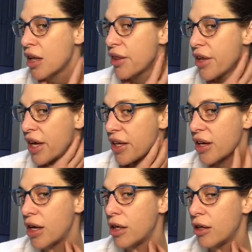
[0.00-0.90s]
then
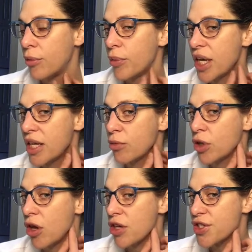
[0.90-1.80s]
it
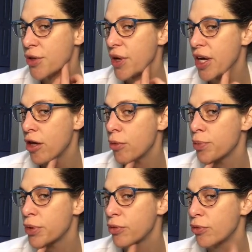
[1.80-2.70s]
will also
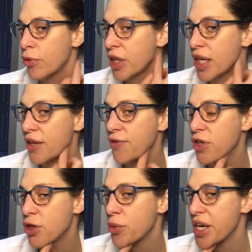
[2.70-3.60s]
help give
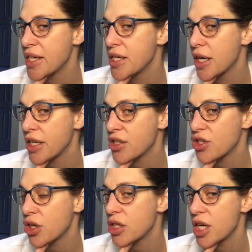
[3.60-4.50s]
you a nice
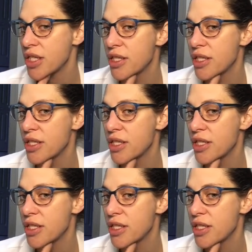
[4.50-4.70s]
jawline.